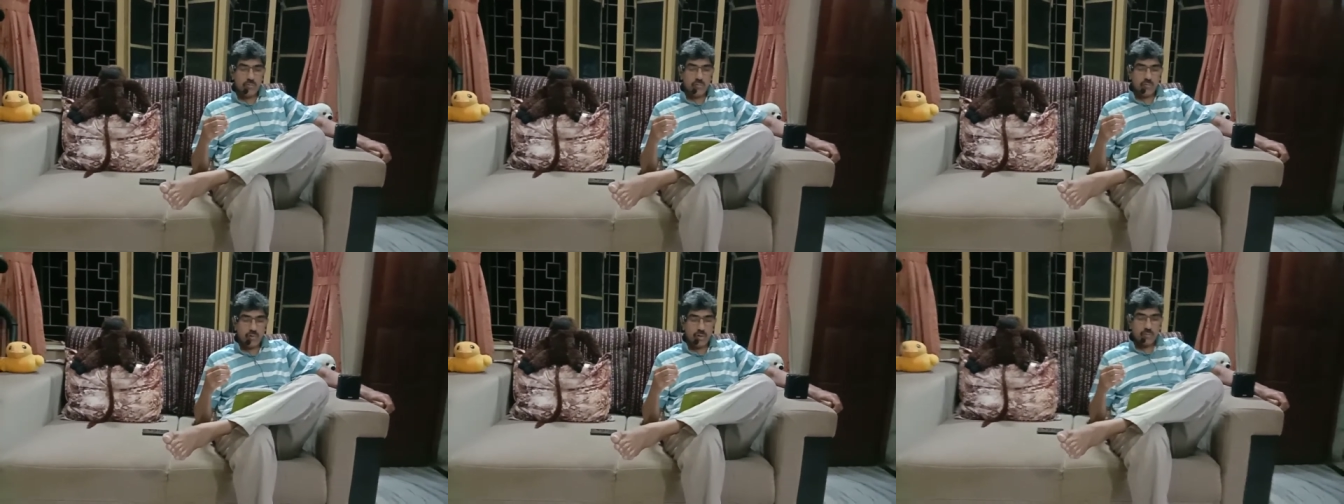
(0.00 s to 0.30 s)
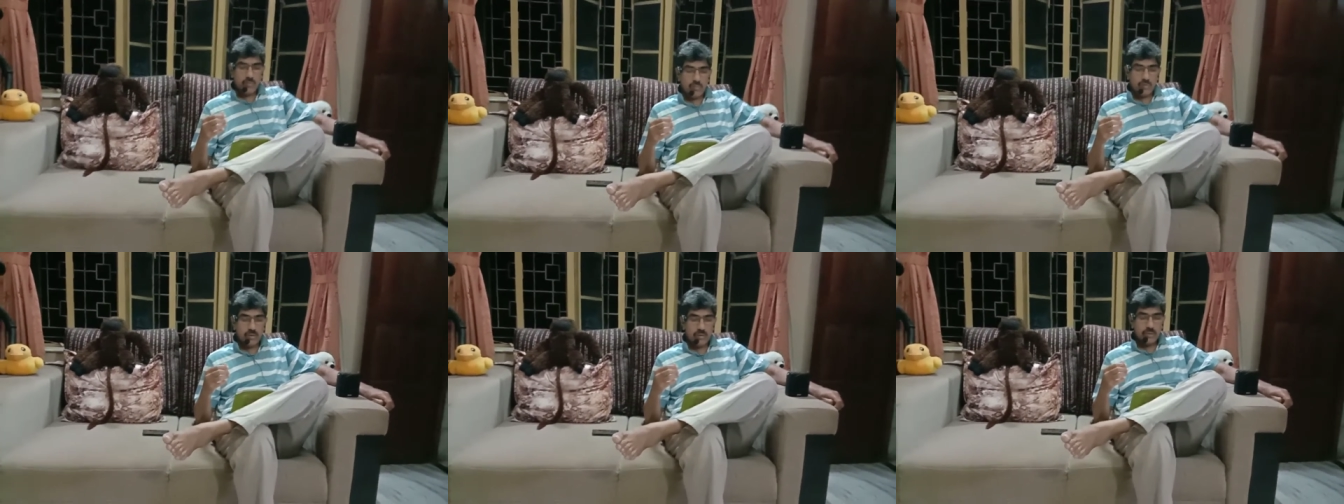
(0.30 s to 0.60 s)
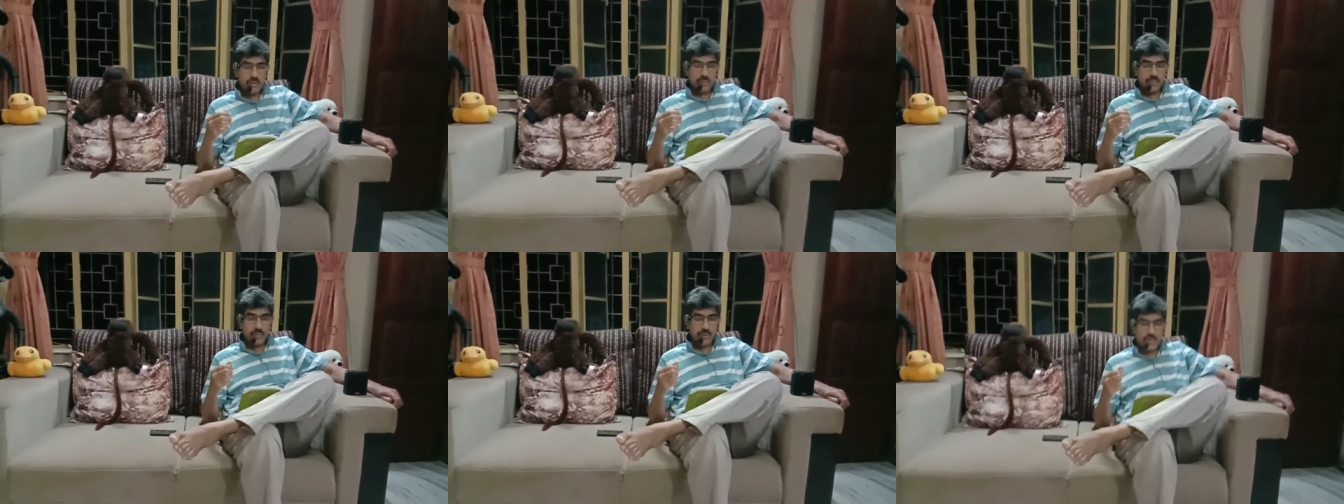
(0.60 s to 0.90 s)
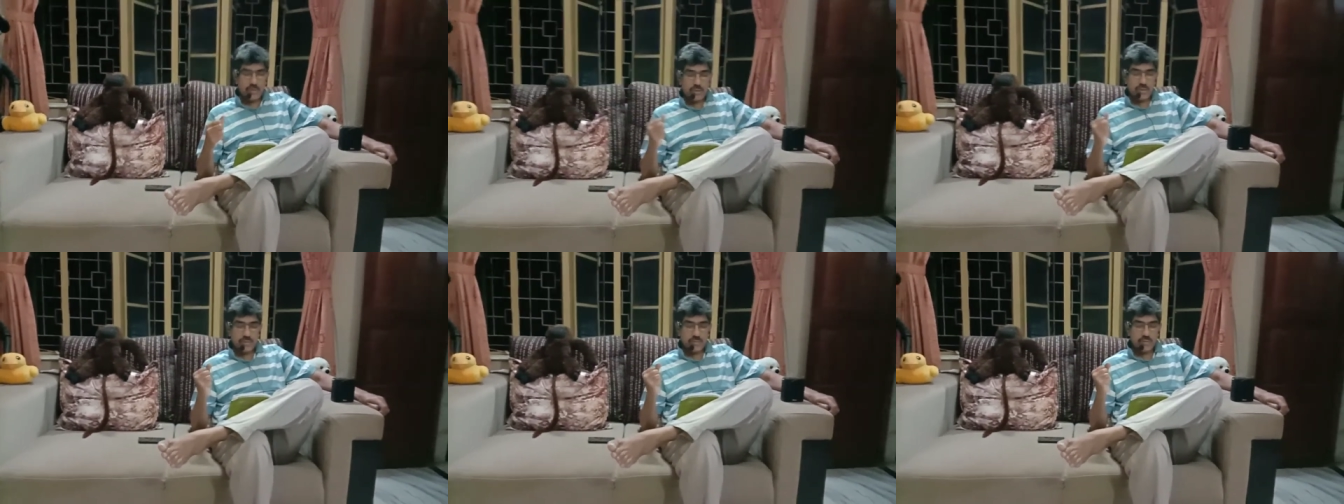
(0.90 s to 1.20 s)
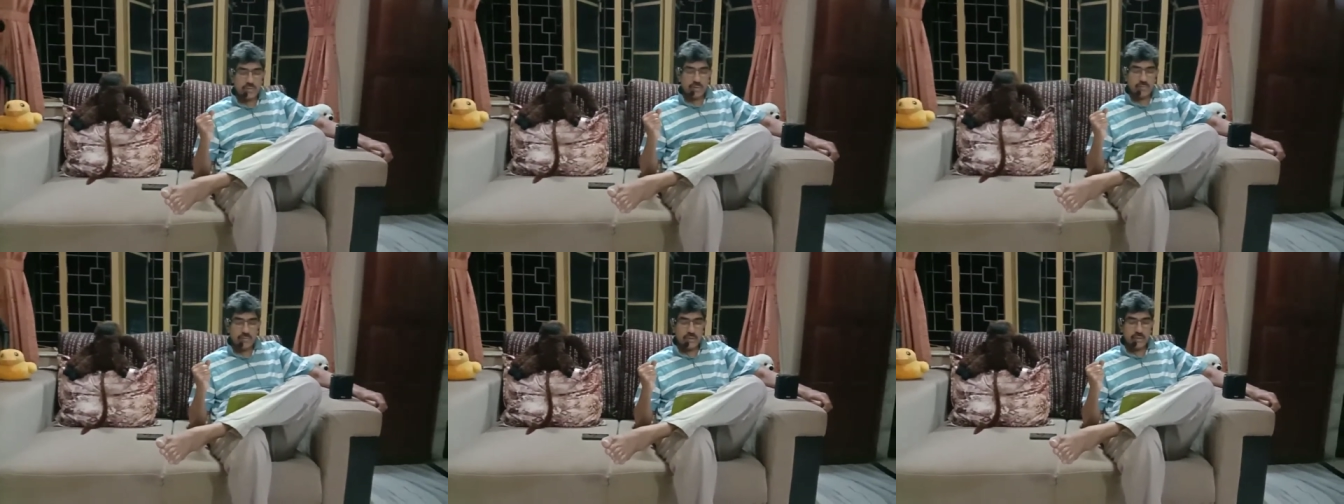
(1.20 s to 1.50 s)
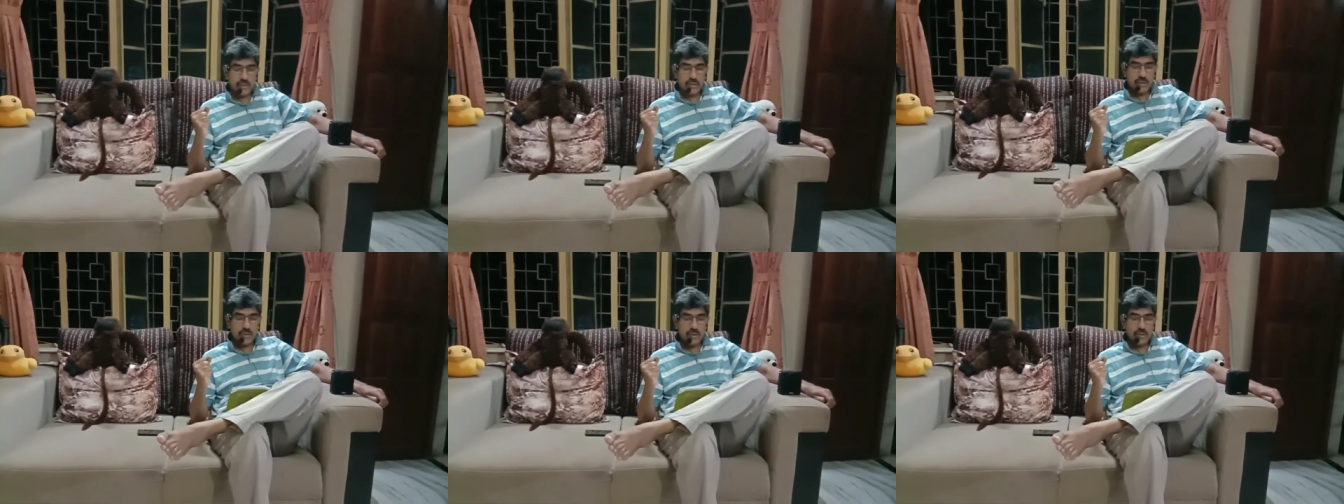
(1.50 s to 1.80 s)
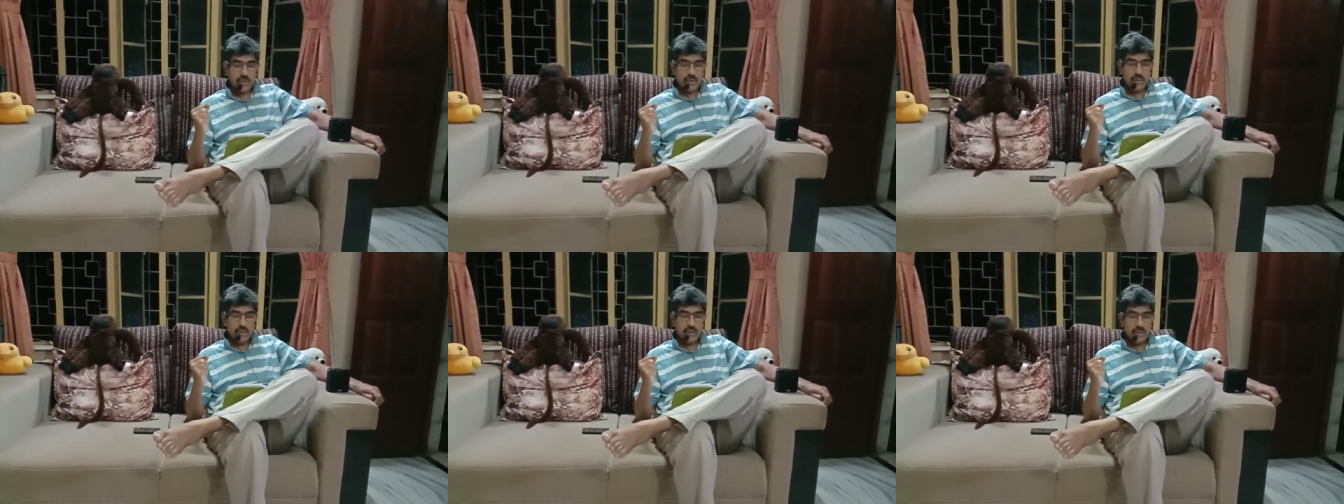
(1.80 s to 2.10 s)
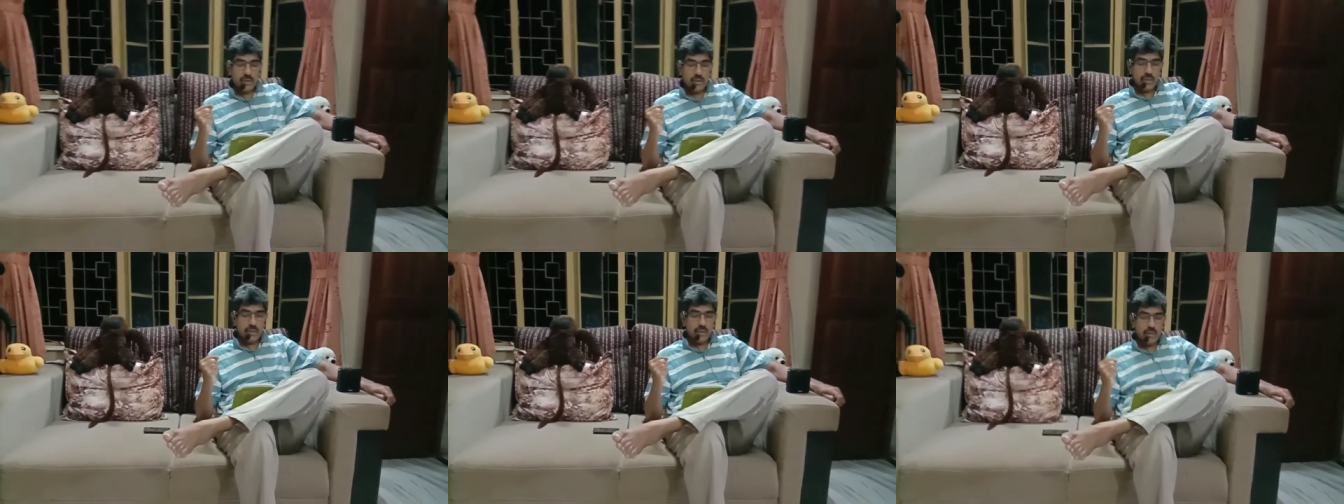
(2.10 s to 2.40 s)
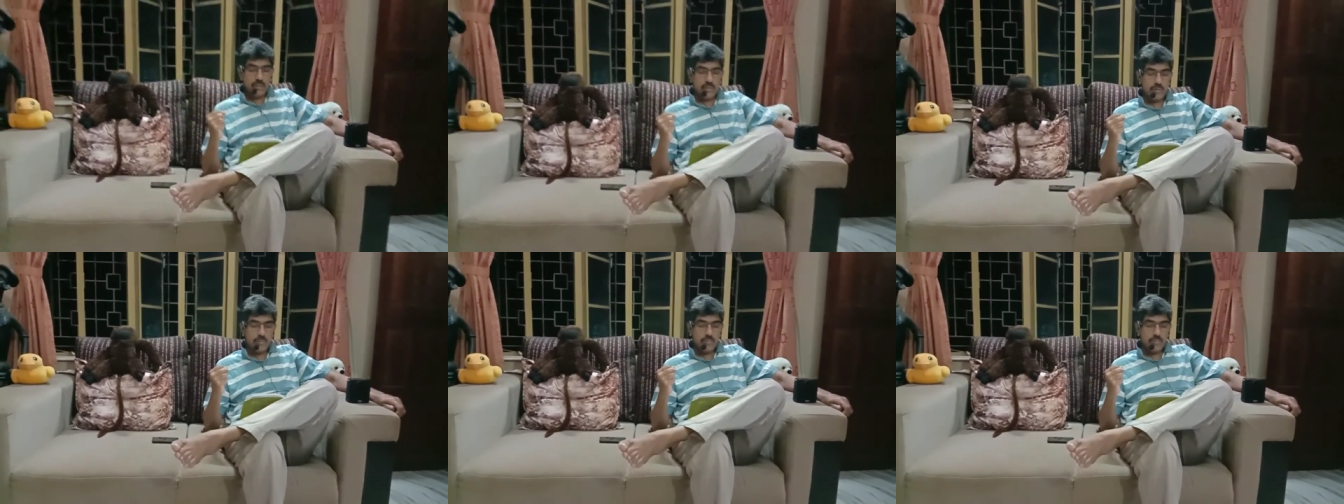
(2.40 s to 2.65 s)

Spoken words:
What was the principle of Natalia? The